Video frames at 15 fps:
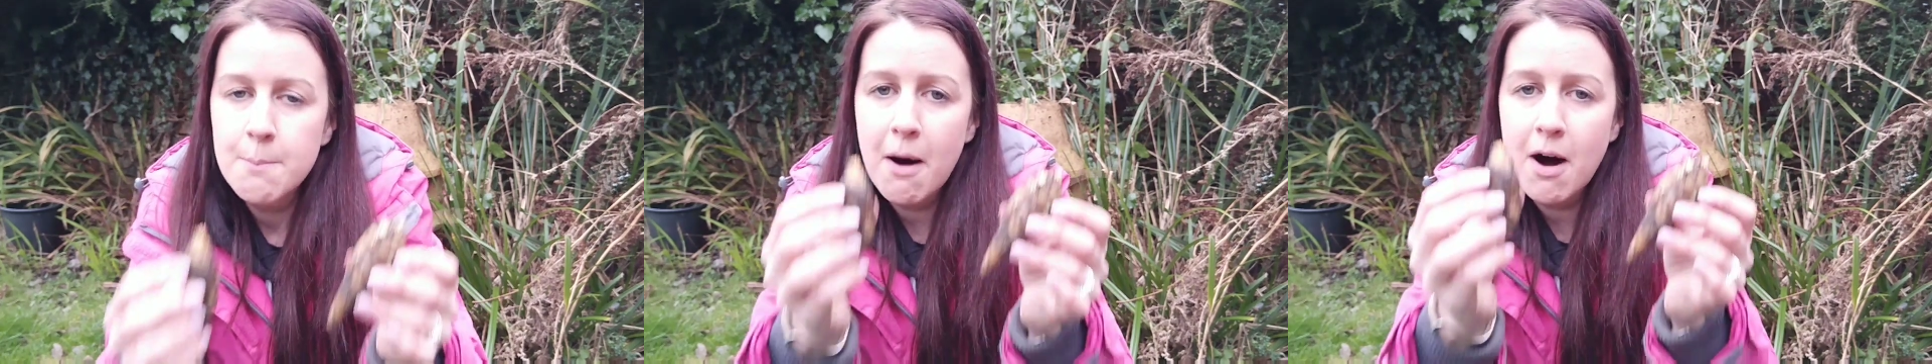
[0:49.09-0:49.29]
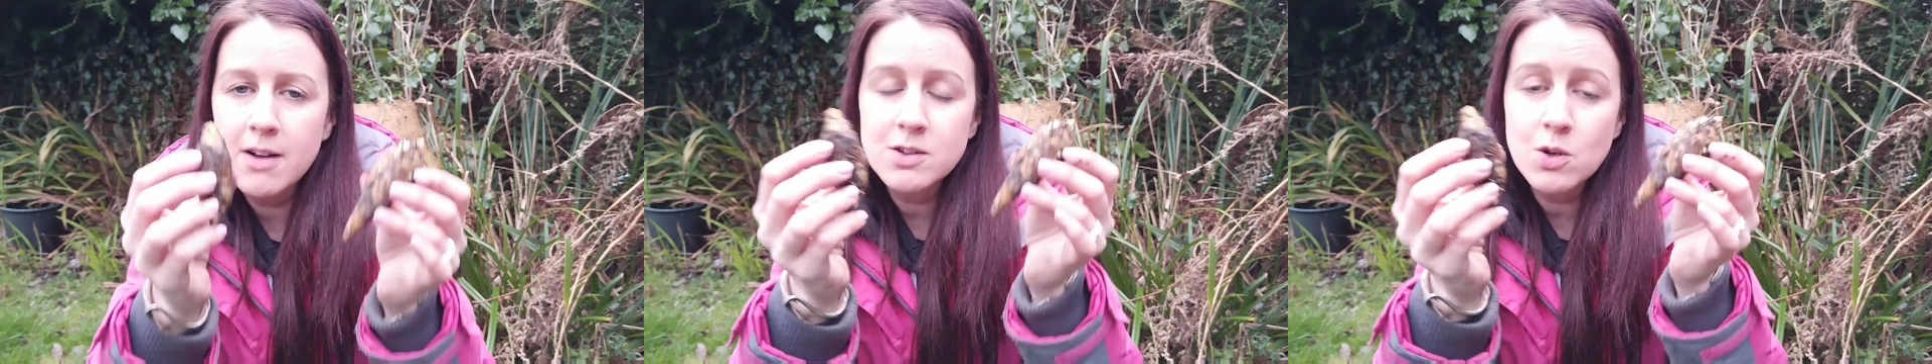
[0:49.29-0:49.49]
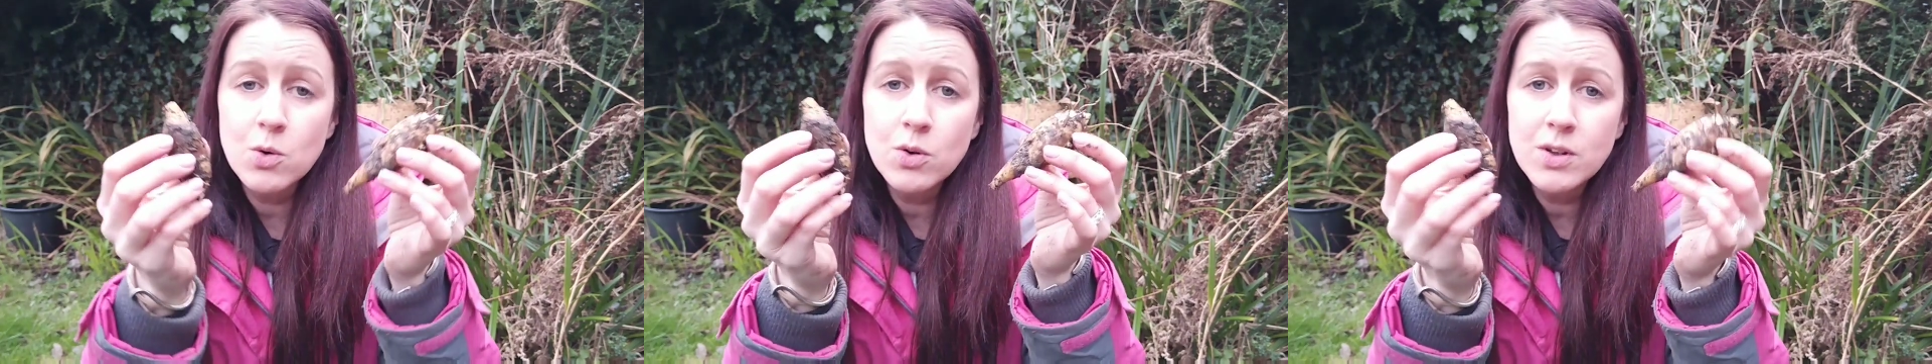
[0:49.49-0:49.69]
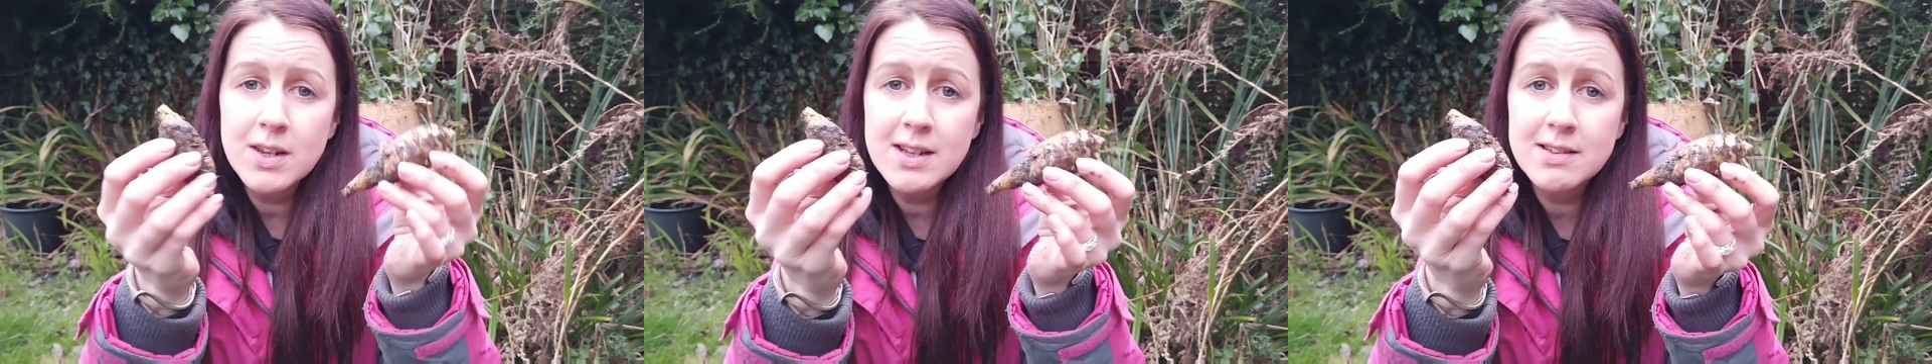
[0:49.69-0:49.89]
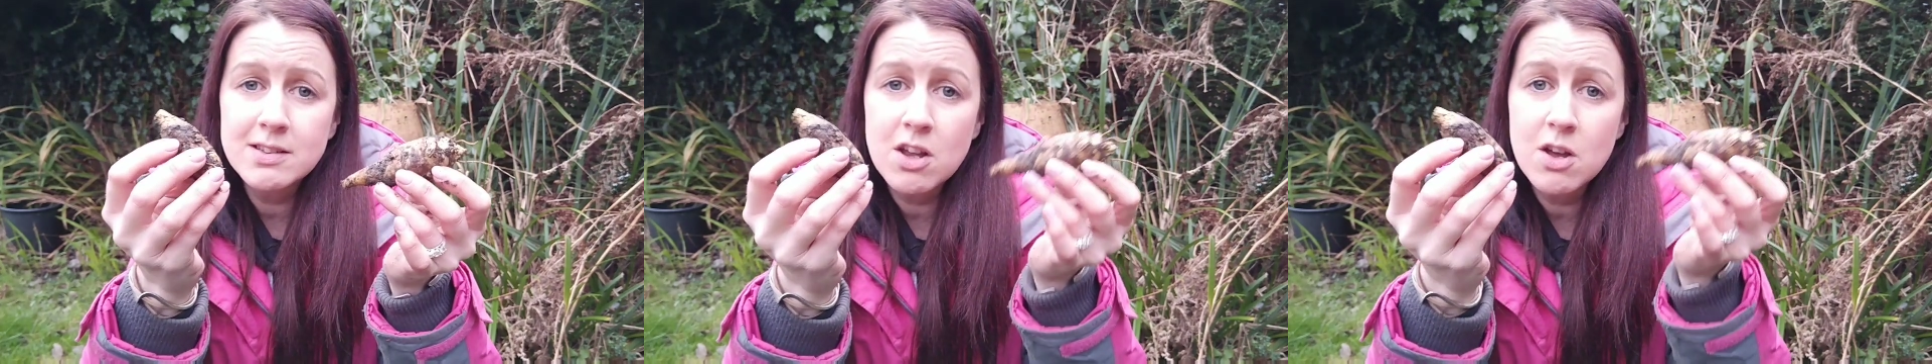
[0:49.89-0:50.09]
but all you
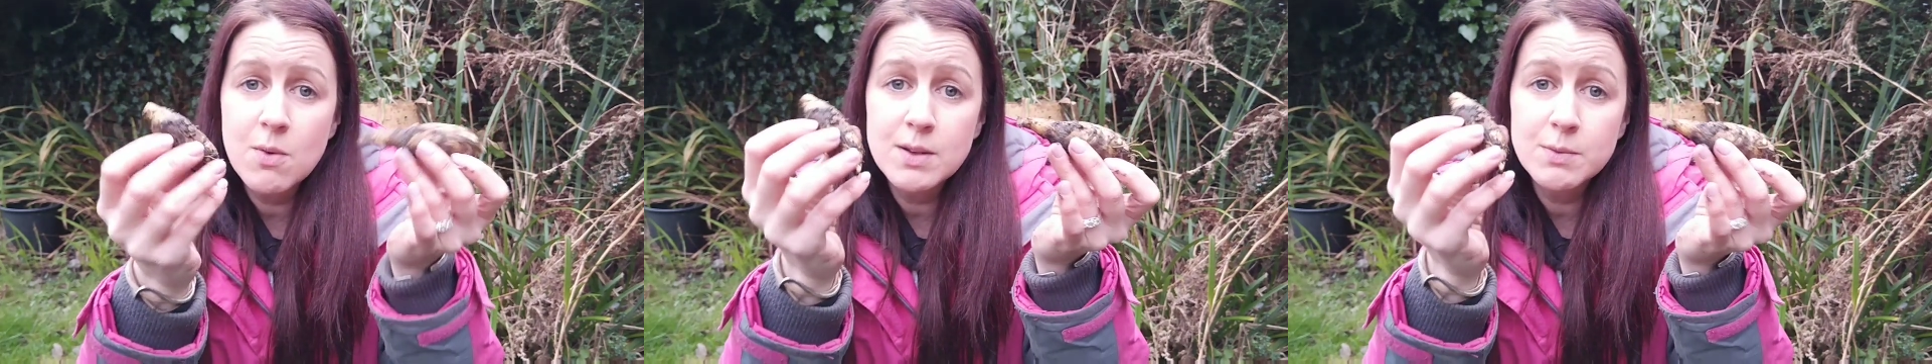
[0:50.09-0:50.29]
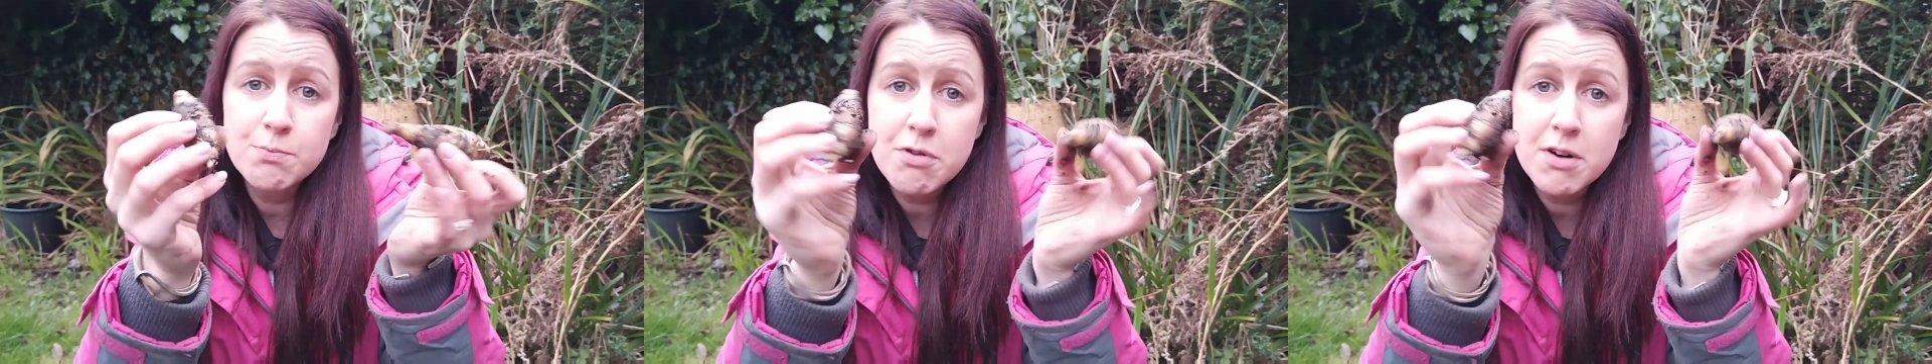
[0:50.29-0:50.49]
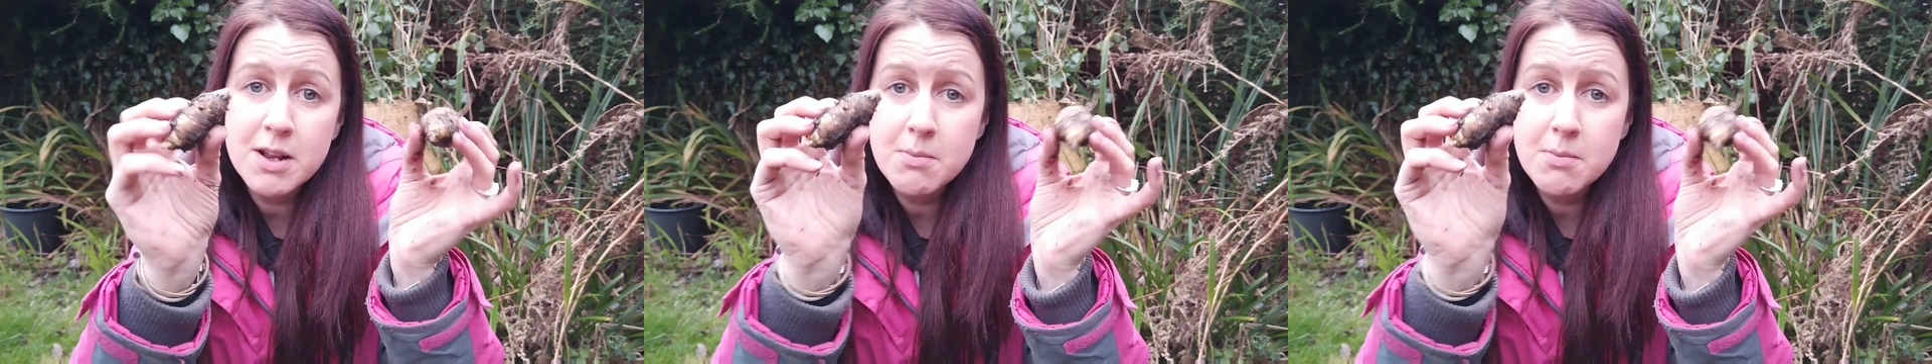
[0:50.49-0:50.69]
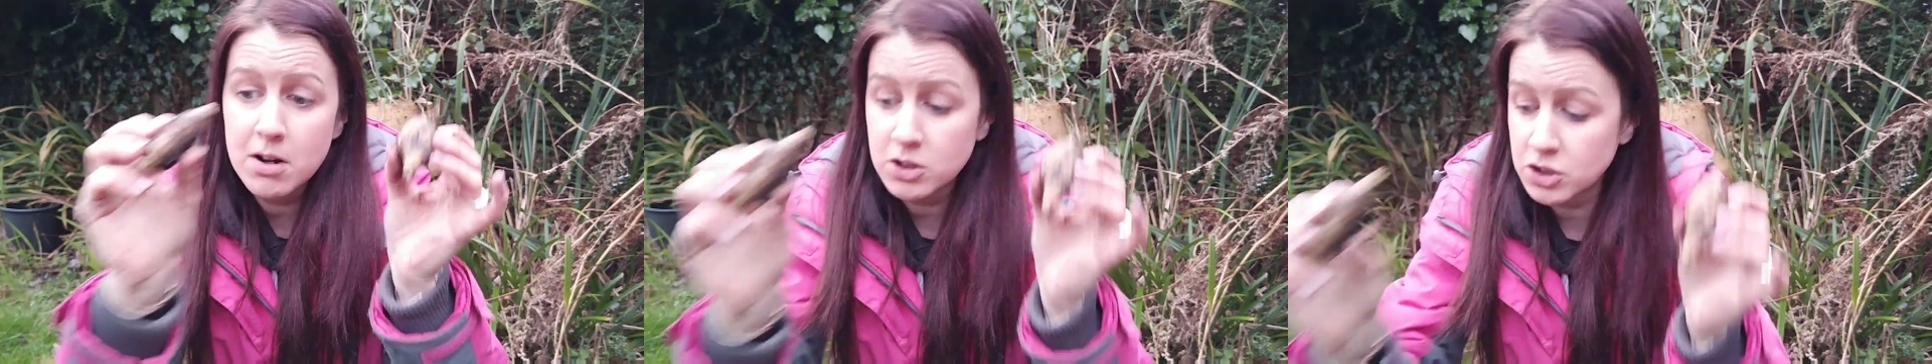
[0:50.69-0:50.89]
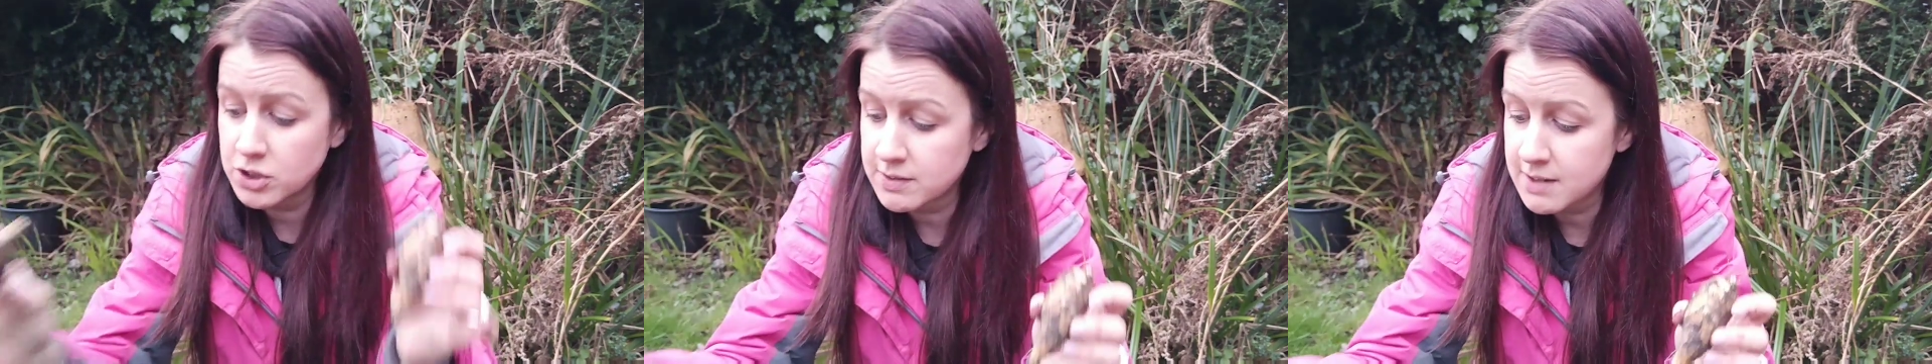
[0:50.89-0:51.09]
need to do is pretty
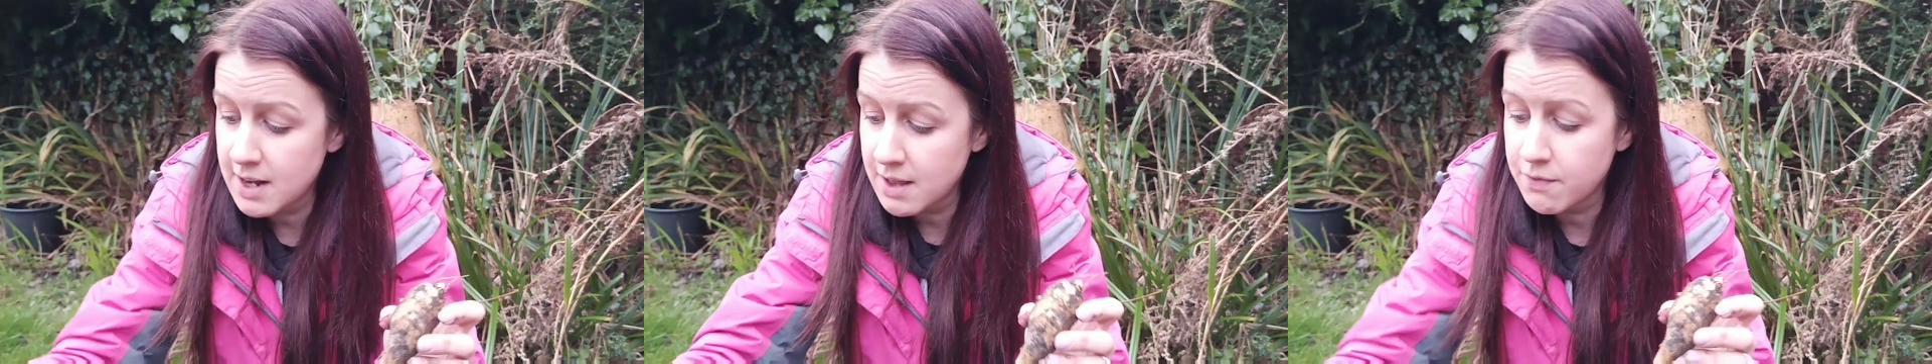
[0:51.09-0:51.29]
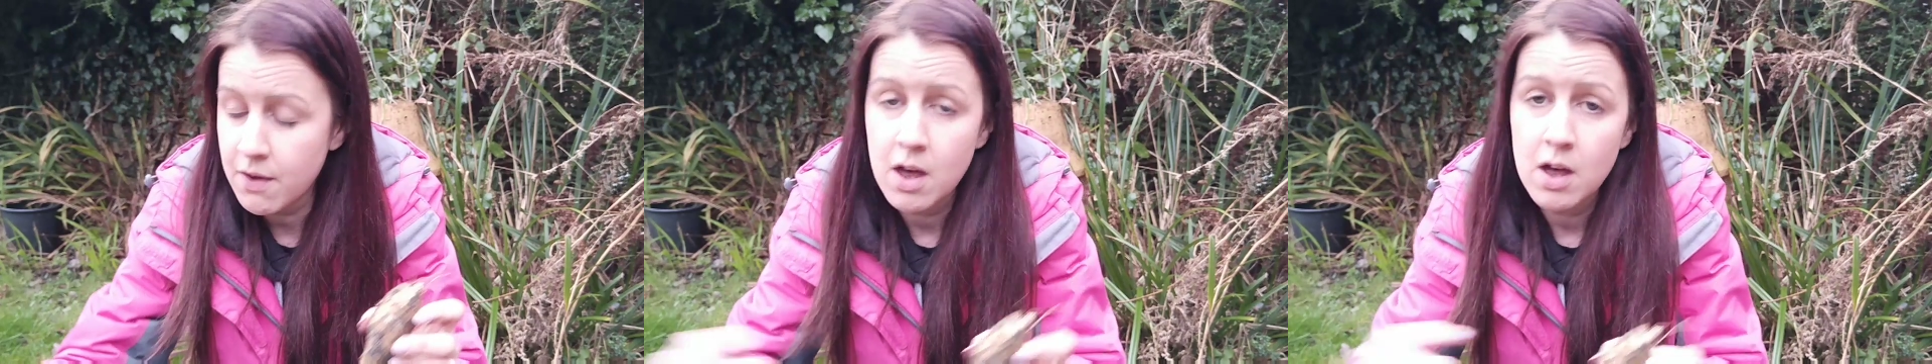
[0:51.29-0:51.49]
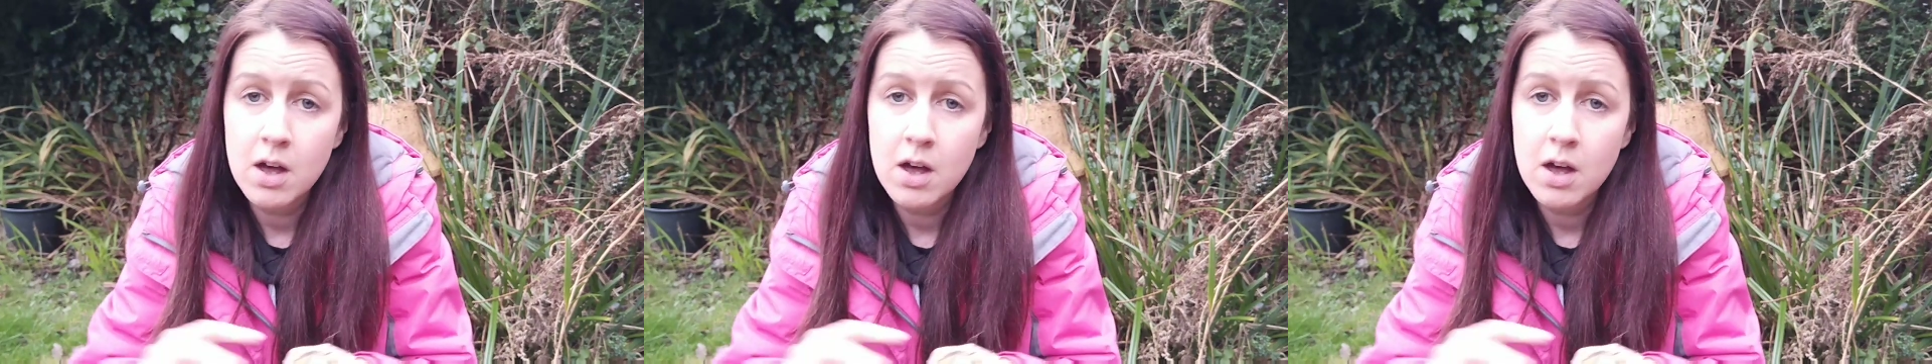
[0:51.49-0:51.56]
much just leave